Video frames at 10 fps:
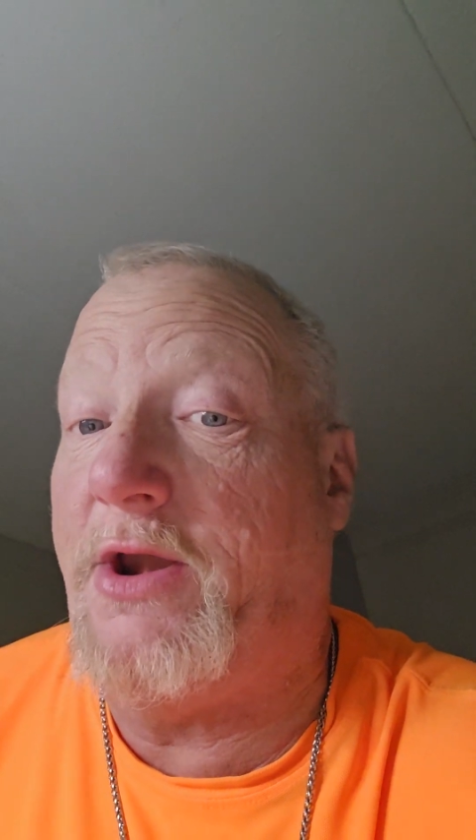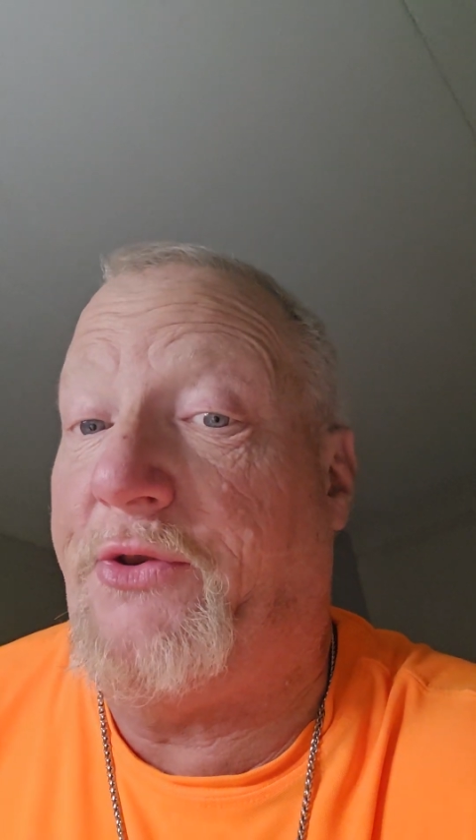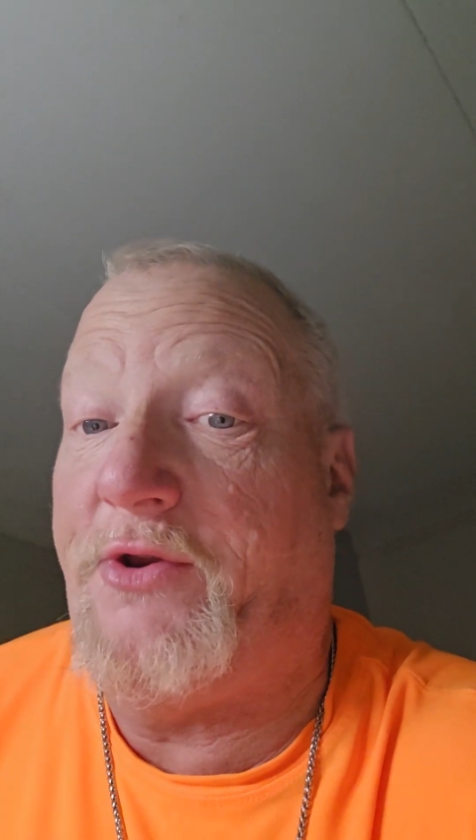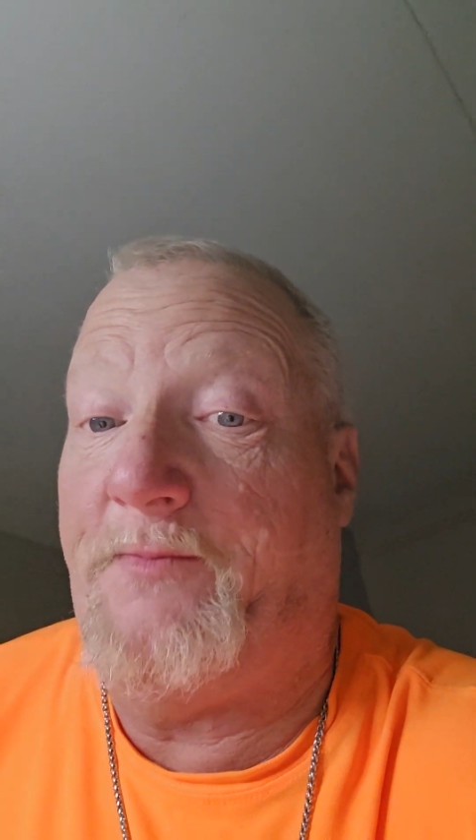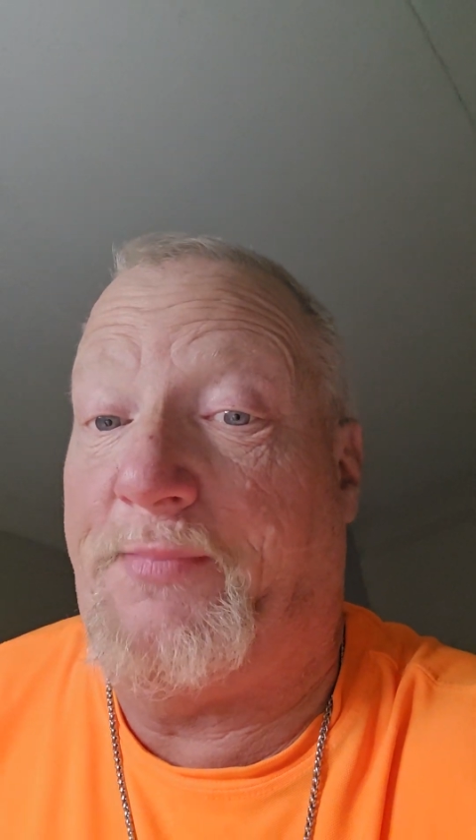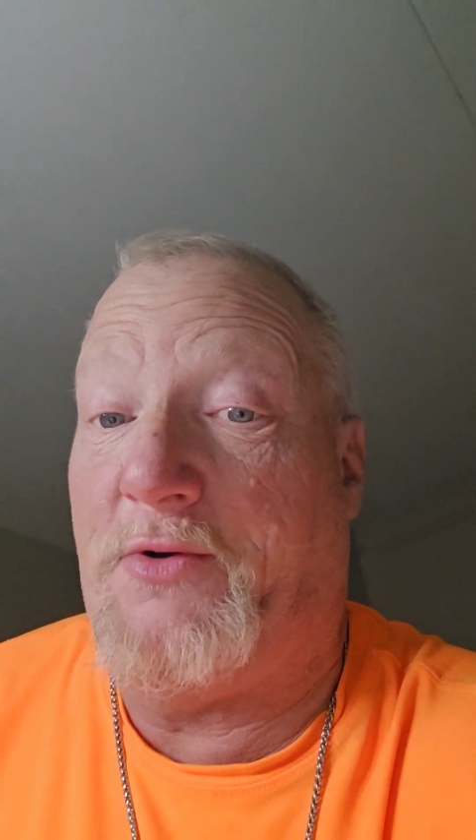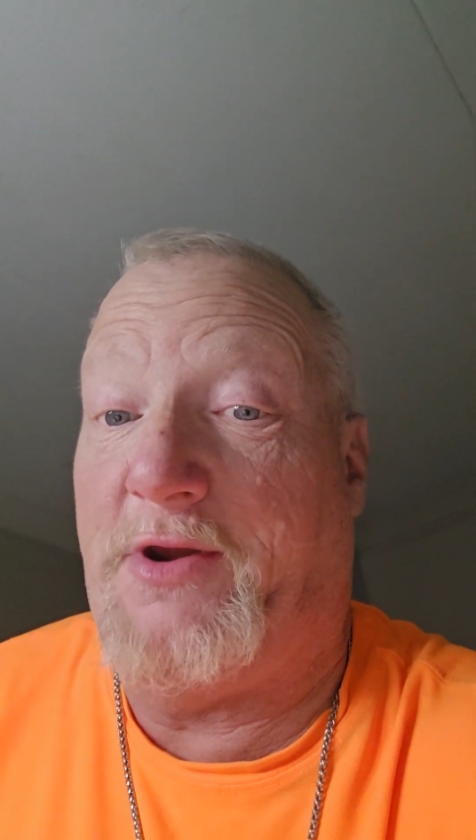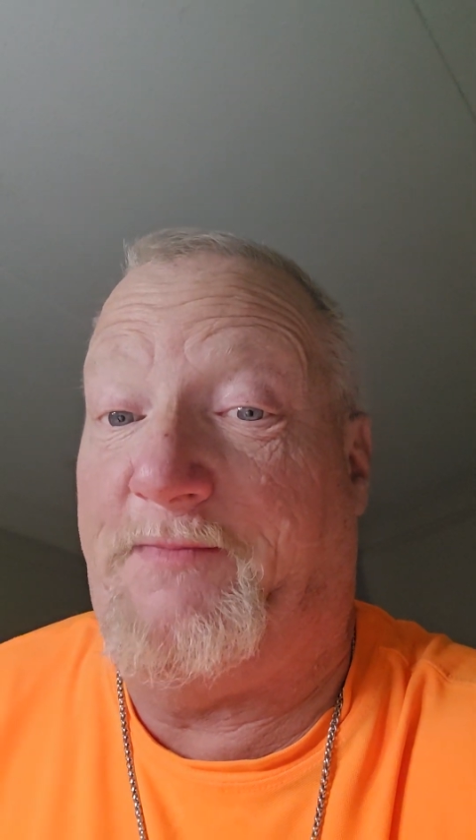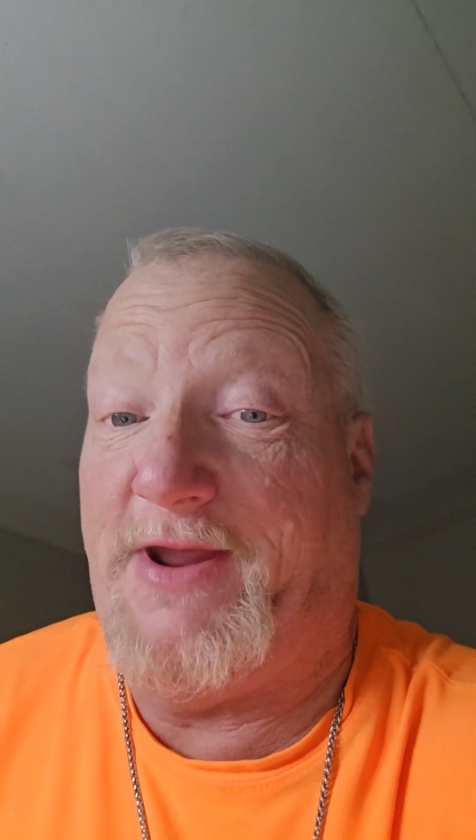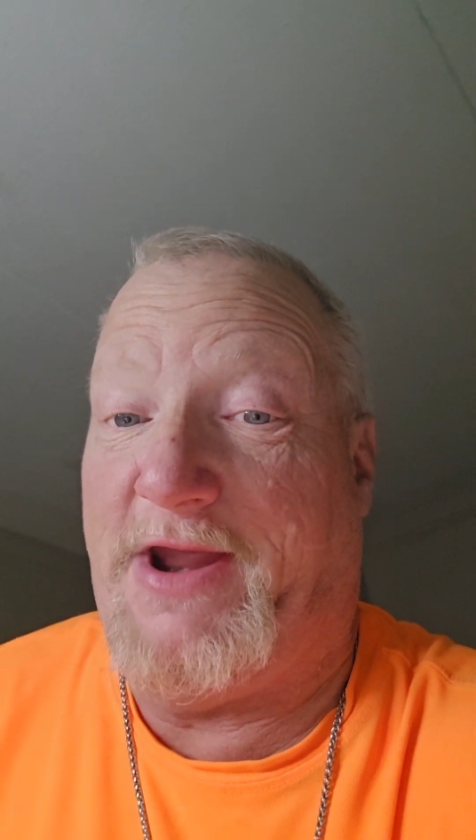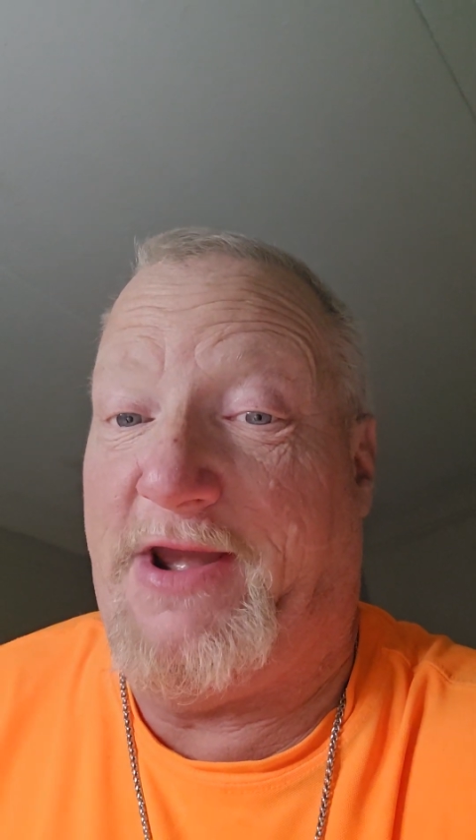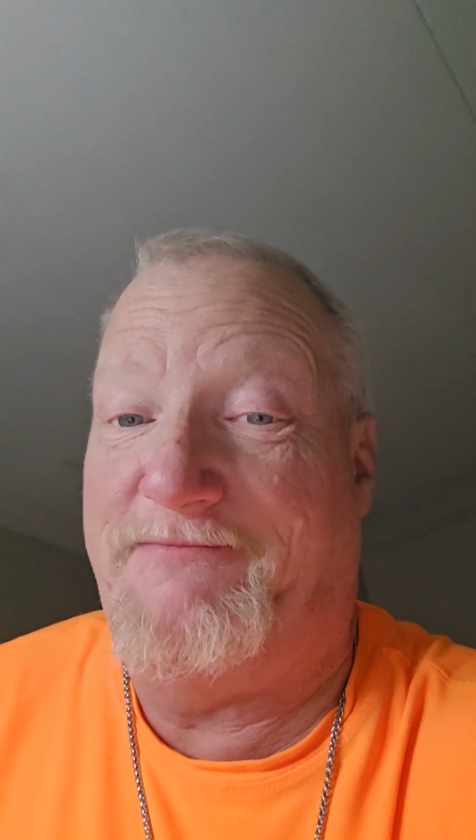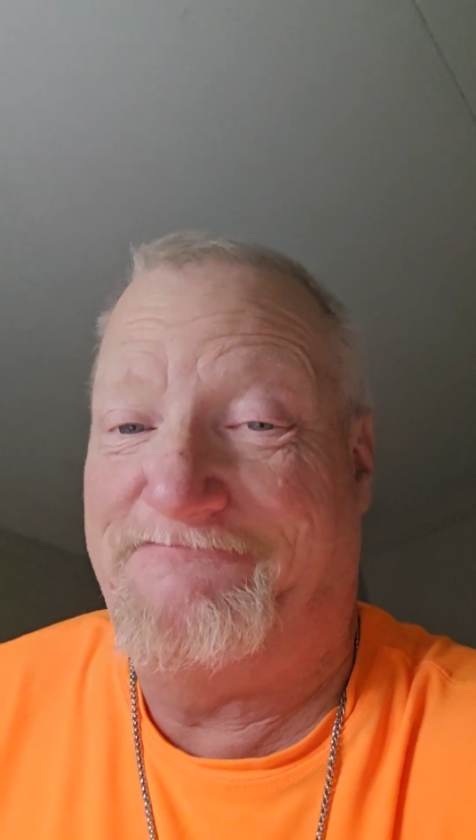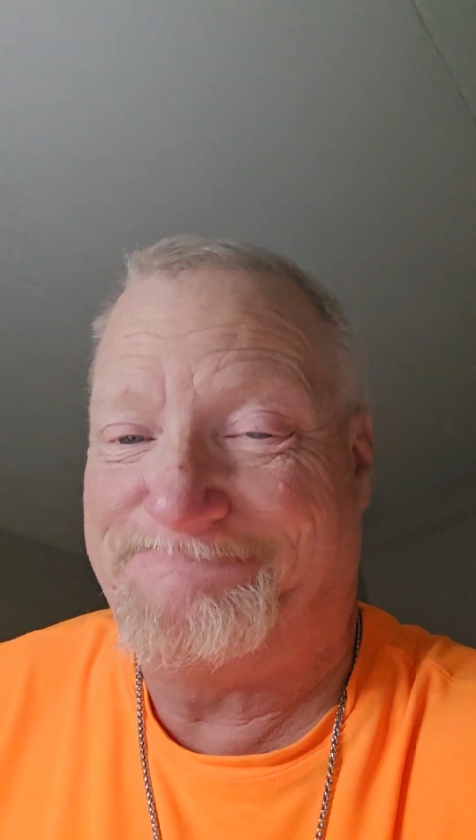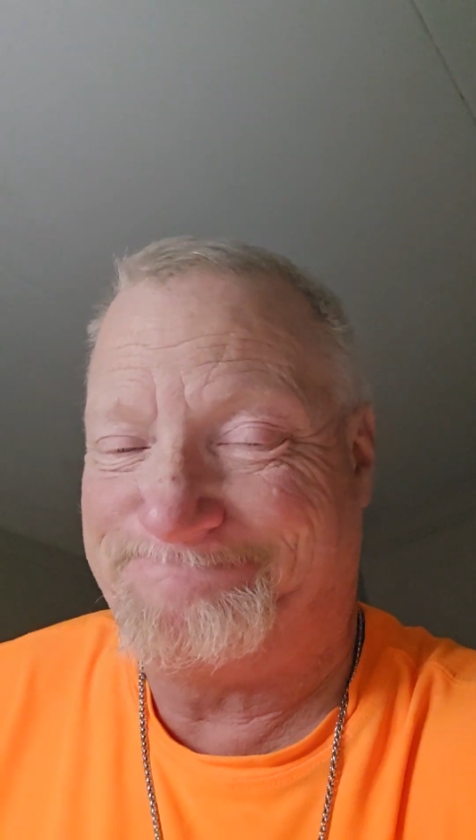to jump on the bed.